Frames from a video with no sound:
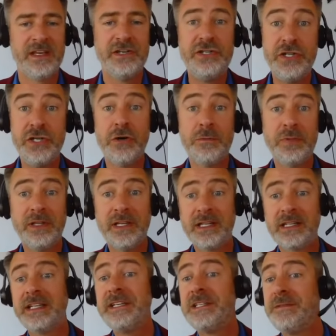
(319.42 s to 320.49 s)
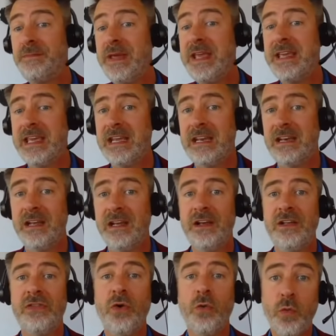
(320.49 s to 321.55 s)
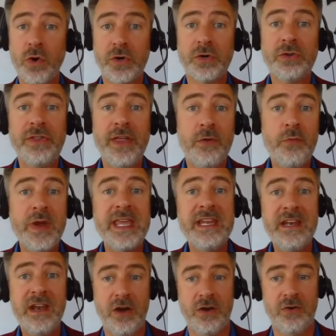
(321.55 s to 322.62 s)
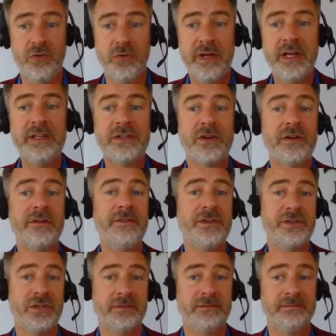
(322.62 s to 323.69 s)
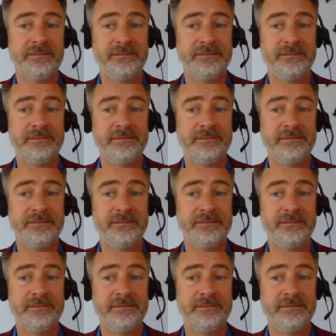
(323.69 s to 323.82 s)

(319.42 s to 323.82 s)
Geopolitically speaking, the world that we know is artificial.